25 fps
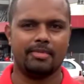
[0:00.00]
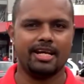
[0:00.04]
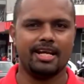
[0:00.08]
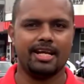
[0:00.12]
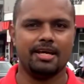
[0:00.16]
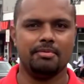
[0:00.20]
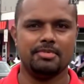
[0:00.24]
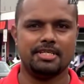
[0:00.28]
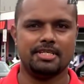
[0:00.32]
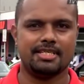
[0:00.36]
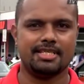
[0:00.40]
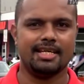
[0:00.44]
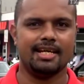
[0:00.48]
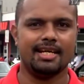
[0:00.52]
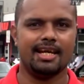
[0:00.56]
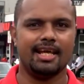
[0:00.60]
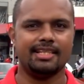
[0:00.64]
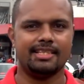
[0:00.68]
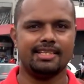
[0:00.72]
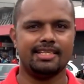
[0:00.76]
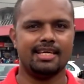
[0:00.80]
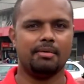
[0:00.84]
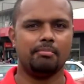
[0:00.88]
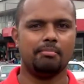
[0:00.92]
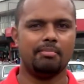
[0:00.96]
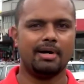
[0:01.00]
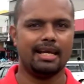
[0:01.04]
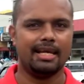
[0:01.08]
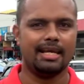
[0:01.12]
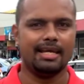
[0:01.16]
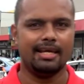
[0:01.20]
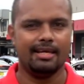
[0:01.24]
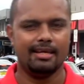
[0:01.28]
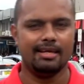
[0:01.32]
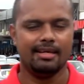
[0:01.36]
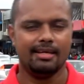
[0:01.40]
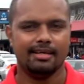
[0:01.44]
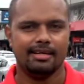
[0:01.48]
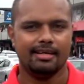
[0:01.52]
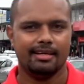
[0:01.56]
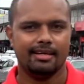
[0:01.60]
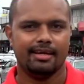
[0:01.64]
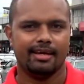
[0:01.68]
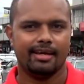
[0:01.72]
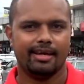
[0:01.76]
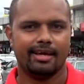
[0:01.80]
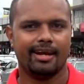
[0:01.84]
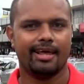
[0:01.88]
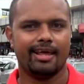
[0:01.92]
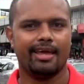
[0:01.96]
My name is Ilai Tiambale
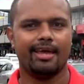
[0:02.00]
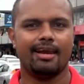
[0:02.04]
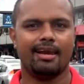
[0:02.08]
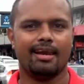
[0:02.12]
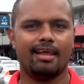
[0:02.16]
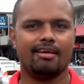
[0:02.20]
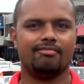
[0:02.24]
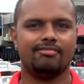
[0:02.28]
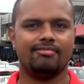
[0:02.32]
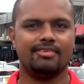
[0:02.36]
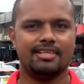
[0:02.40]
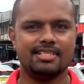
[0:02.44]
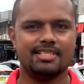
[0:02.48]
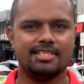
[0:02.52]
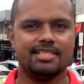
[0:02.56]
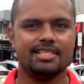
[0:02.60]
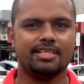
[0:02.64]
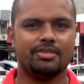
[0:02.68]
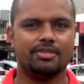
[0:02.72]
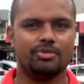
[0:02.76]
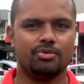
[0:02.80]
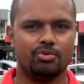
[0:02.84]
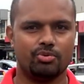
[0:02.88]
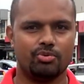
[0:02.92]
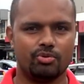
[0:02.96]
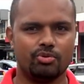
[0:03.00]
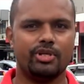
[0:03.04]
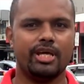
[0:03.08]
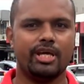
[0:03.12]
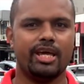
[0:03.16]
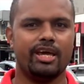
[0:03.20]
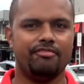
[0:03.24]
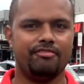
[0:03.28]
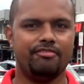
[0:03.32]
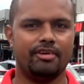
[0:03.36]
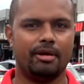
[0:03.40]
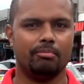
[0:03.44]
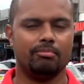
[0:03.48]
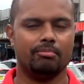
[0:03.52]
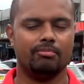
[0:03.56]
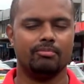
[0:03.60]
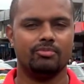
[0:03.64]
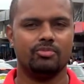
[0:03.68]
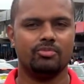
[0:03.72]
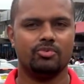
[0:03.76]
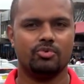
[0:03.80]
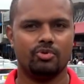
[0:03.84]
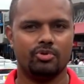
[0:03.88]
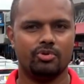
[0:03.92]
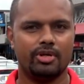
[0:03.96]
and I love listening to Today FM.
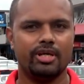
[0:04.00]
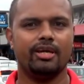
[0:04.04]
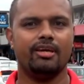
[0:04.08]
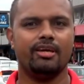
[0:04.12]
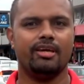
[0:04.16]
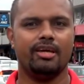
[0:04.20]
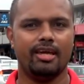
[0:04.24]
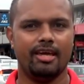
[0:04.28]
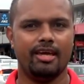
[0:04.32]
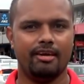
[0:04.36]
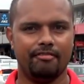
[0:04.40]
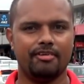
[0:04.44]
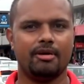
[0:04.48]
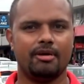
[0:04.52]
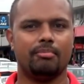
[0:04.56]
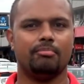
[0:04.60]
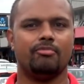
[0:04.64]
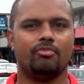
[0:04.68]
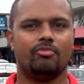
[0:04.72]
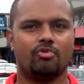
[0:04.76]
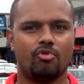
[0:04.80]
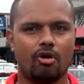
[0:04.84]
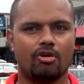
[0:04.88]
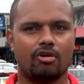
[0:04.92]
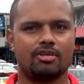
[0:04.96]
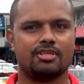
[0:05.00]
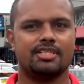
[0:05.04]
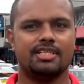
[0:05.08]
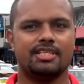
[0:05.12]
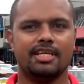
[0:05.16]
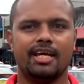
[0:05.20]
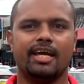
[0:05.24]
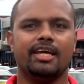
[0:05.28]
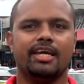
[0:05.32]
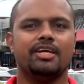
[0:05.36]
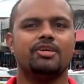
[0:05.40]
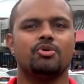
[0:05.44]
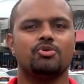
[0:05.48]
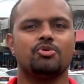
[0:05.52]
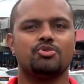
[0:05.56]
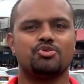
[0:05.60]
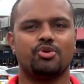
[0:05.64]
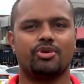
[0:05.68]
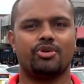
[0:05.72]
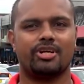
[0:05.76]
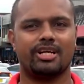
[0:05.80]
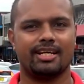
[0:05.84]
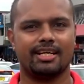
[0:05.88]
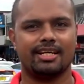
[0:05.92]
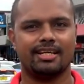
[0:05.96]
Today FM rocks here in
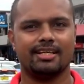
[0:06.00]
Osur.